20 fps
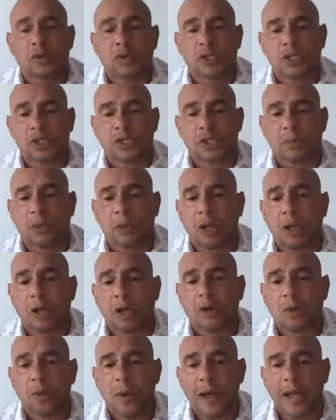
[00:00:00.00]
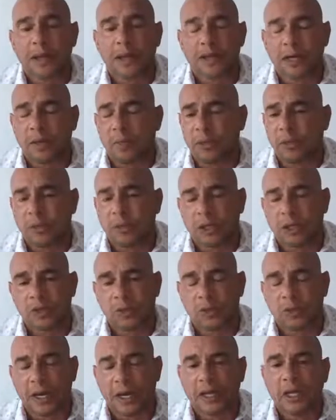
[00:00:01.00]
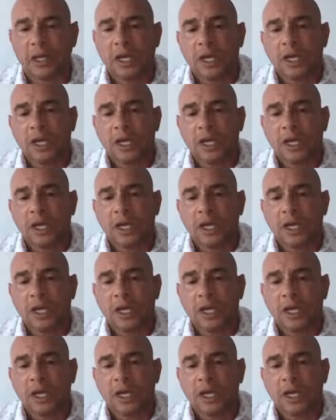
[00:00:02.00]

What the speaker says: which is a couple blocks away.